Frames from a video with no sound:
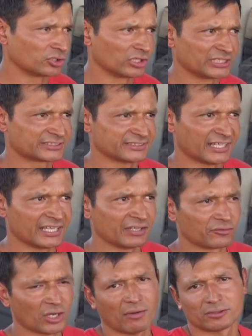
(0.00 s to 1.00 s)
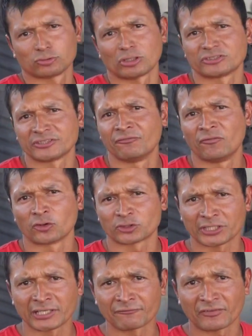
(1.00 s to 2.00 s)
So let's say if you have a
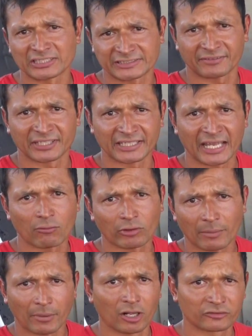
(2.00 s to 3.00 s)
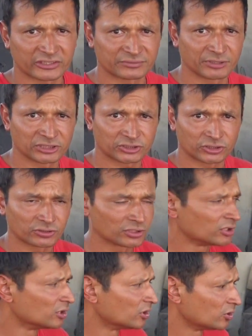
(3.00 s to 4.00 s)
2014 579 with a manual
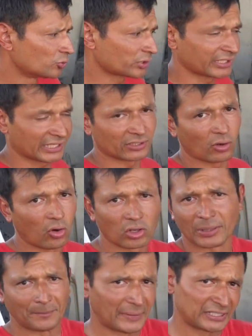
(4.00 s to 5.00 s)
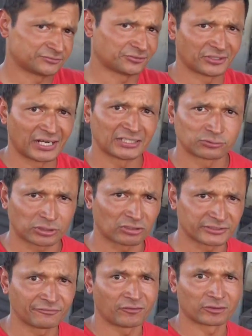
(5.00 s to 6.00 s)
transmission, you can get all the parts from a
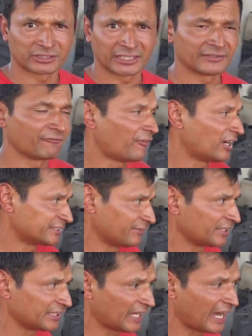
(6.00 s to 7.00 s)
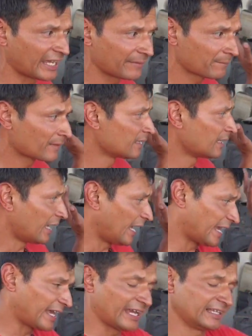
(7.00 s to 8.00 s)
2014 579
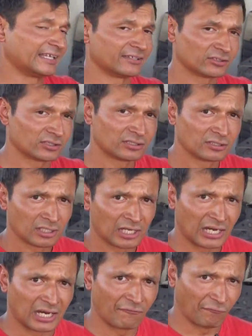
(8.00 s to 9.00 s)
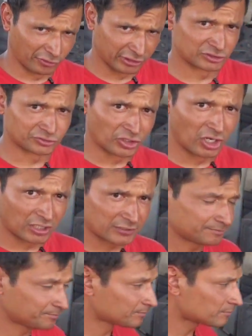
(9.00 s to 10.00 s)
and get them uh, for this truck.